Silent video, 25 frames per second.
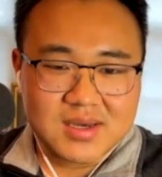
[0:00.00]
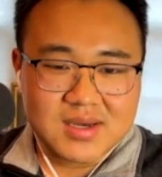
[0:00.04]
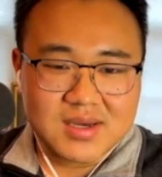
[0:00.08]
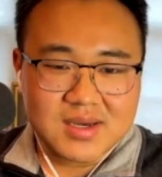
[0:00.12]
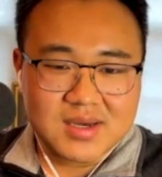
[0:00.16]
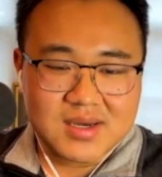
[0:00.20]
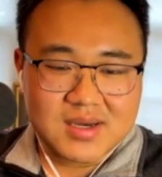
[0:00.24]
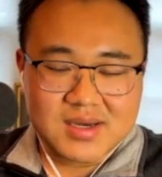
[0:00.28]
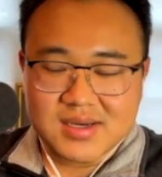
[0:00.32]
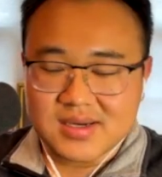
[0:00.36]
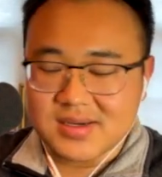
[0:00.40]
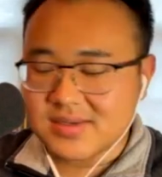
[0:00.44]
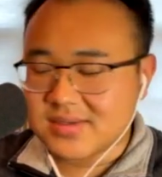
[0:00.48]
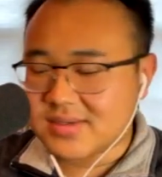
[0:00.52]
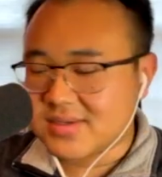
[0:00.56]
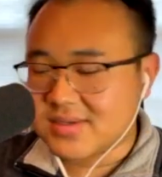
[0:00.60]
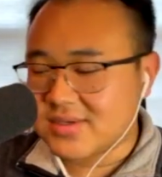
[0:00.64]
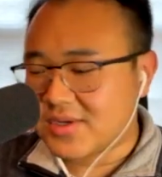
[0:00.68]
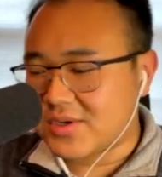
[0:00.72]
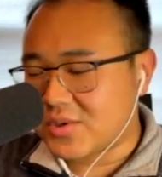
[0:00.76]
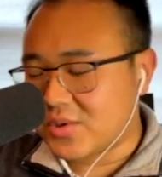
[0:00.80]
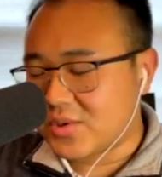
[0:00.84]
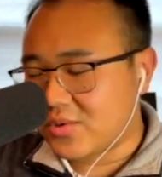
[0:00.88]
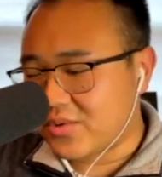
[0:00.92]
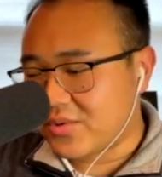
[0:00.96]
uh, you
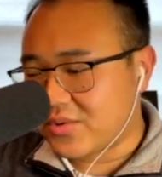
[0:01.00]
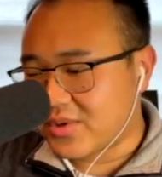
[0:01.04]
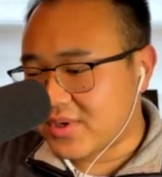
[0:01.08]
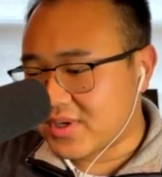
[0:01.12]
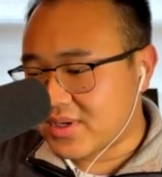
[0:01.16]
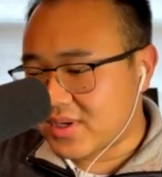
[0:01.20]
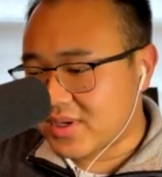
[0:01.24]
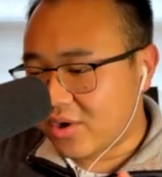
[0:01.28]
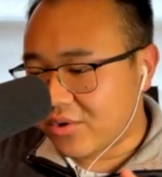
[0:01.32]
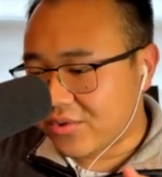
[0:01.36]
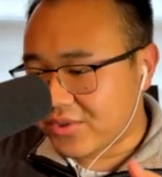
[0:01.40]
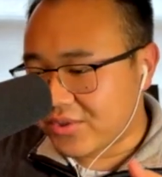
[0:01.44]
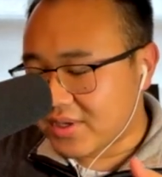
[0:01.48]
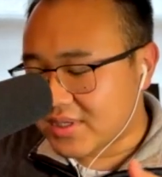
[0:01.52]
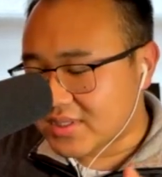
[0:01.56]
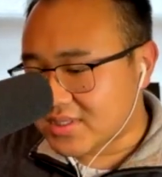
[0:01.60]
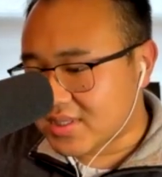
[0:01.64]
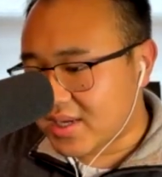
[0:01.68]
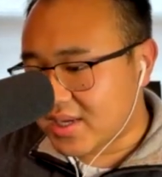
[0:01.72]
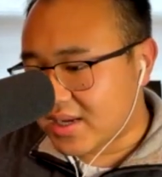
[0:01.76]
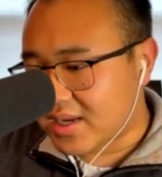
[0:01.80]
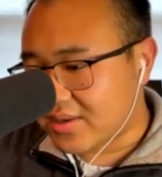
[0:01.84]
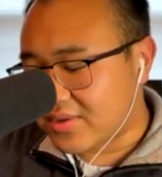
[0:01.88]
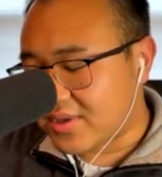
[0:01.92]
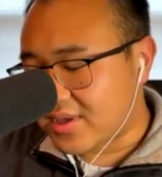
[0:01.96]
know, thing, or things
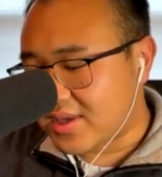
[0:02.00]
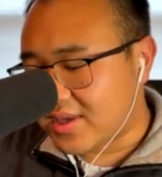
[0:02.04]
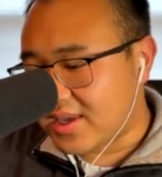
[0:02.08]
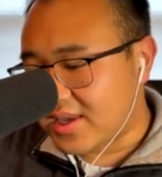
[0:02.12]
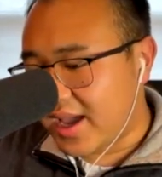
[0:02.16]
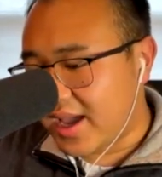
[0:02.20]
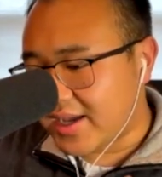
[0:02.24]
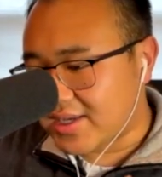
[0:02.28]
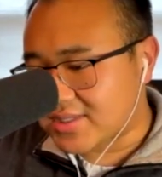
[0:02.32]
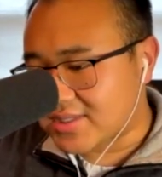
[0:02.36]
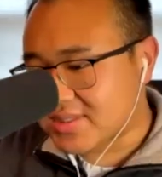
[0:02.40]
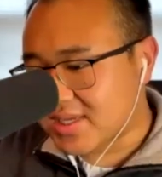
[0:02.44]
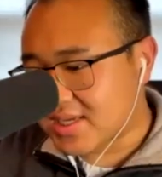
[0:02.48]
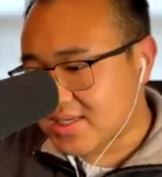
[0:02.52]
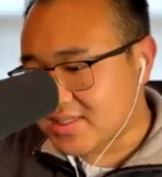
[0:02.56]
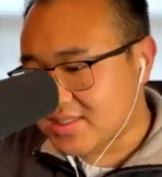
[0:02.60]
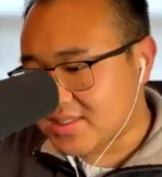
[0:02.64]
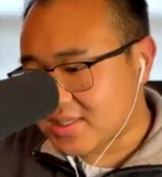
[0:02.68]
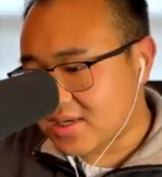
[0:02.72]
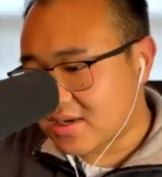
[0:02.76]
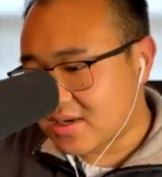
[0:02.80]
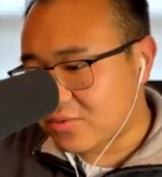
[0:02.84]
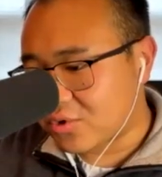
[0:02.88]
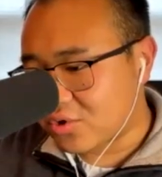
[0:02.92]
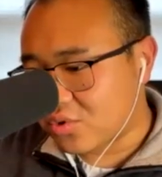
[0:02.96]
like the
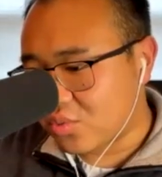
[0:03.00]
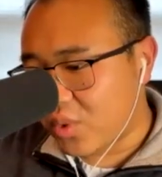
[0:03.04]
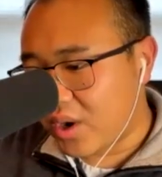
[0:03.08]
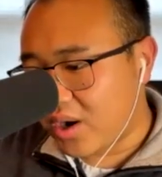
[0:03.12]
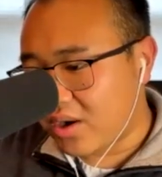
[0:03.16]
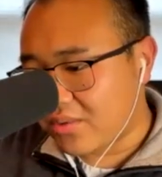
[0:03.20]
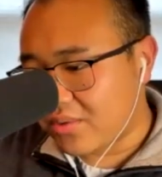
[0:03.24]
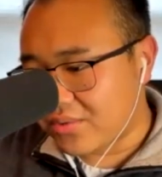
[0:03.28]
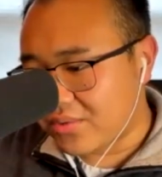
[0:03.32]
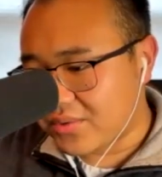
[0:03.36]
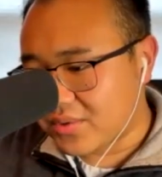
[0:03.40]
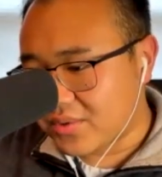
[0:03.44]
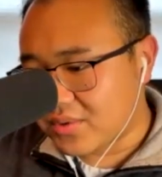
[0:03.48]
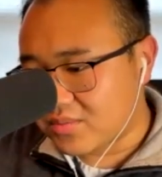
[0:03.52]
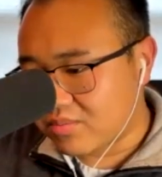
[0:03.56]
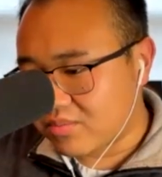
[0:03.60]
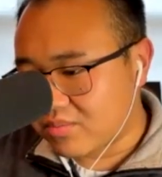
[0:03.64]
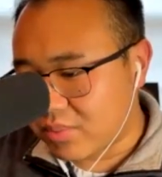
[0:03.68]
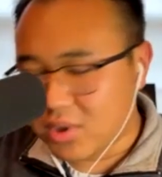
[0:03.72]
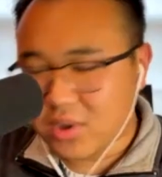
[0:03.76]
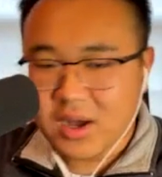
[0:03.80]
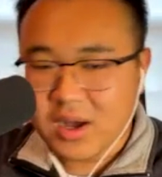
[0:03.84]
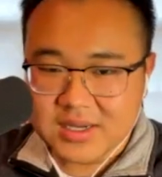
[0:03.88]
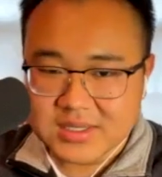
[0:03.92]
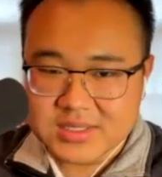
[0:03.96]
excess of your wealth
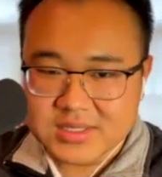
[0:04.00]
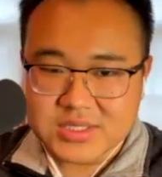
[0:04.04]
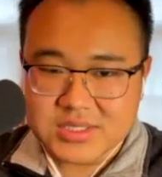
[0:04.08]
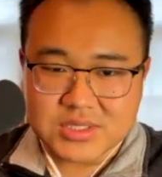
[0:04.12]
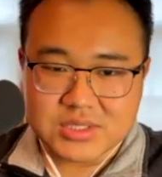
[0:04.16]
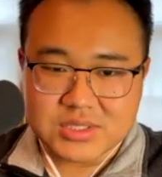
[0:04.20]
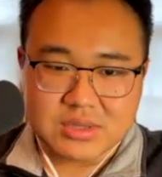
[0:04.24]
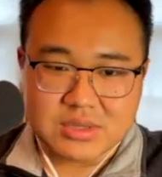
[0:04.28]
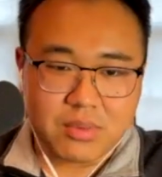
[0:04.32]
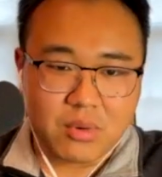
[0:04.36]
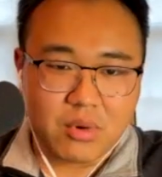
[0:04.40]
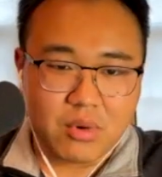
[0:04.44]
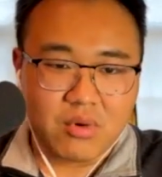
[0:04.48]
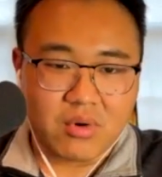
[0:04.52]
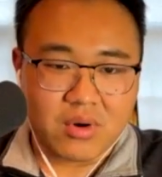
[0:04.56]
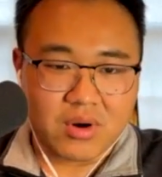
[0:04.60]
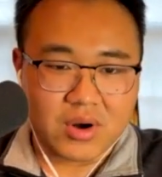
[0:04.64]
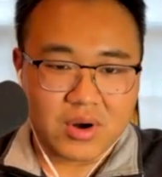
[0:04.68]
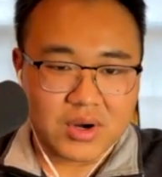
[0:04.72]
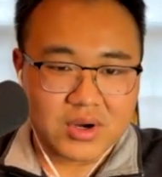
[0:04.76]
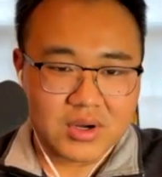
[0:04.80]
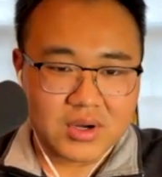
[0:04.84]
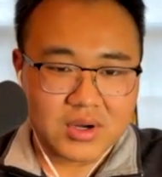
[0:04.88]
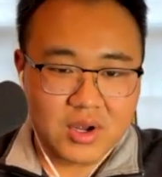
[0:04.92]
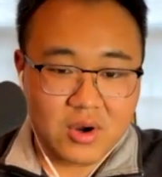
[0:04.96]
belongs to the
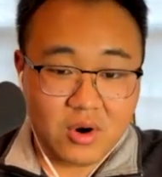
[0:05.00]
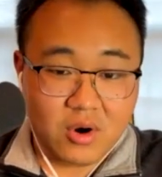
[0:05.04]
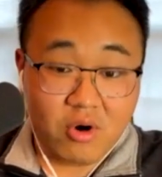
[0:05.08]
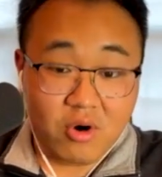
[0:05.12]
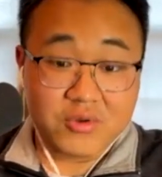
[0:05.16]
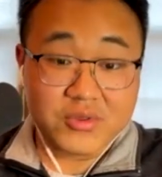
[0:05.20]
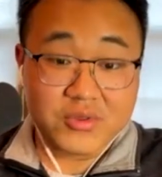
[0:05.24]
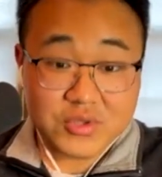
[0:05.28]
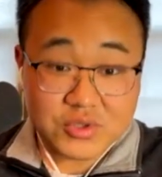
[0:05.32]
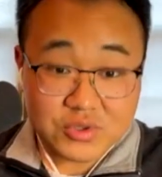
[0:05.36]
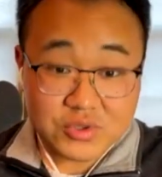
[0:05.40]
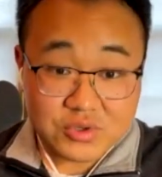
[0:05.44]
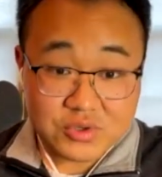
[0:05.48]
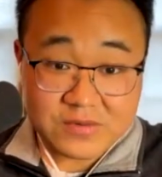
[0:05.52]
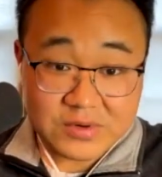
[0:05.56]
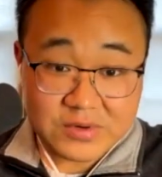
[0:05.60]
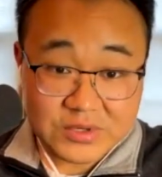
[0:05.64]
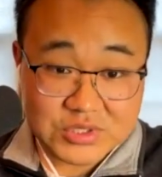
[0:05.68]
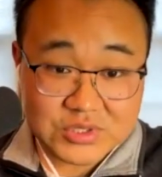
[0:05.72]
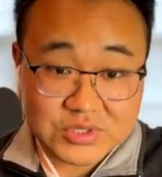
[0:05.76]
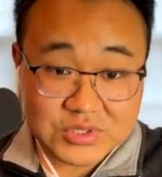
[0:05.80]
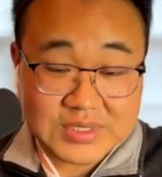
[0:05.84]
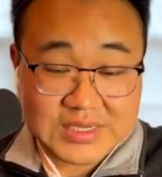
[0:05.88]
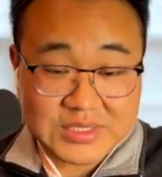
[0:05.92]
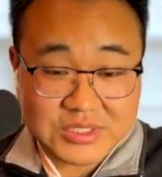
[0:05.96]
poor, or the
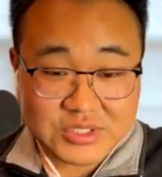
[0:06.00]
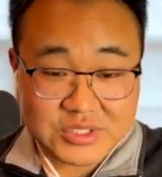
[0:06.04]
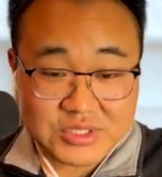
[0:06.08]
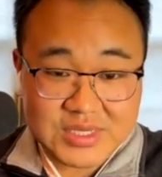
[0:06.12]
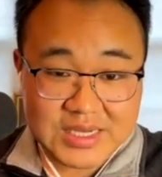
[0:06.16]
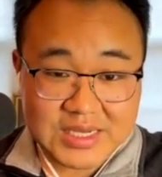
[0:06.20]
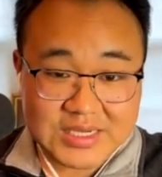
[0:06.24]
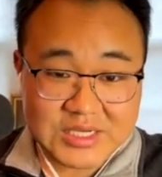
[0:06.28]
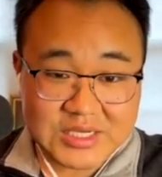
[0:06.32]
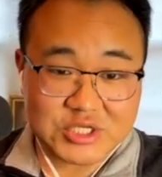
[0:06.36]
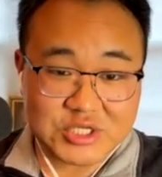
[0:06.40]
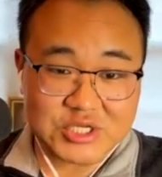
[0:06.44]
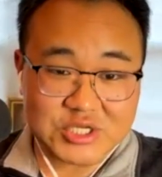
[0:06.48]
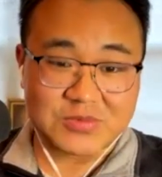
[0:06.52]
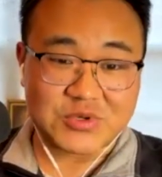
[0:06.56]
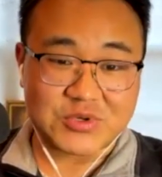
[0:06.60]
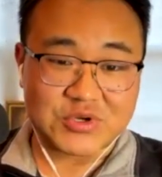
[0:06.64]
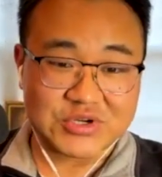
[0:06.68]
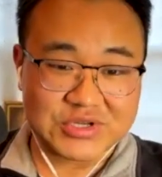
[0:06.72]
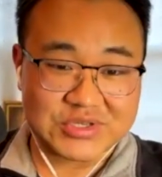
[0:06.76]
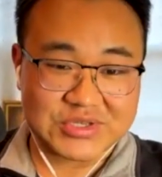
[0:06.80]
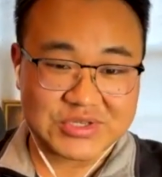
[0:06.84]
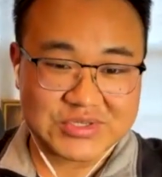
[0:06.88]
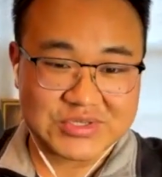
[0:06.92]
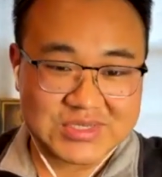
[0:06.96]
universal destination of
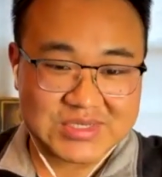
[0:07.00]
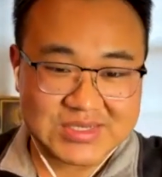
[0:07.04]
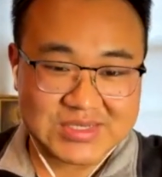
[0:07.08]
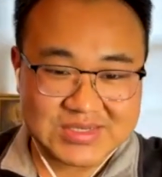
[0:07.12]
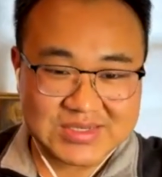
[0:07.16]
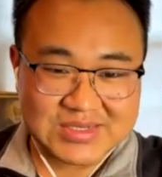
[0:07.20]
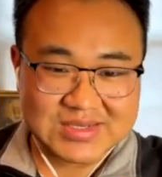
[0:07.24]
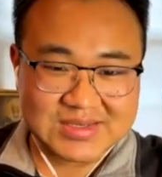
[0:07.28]
goods,